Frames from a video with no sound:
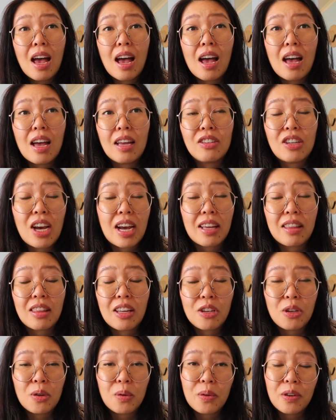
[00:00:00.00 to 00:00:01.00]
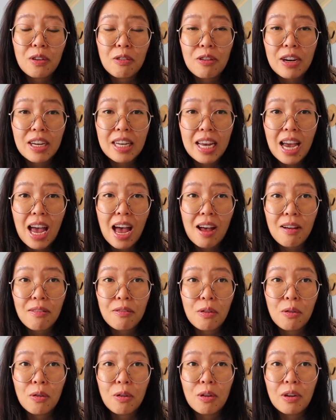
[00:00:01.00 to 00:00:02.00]
a jacket that you already
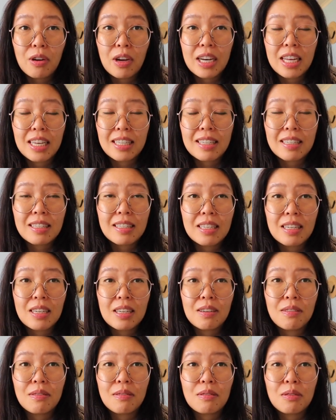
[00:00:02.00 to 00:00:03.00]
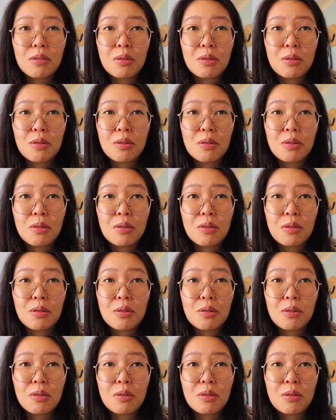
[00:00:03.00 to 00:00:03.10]
have or an existing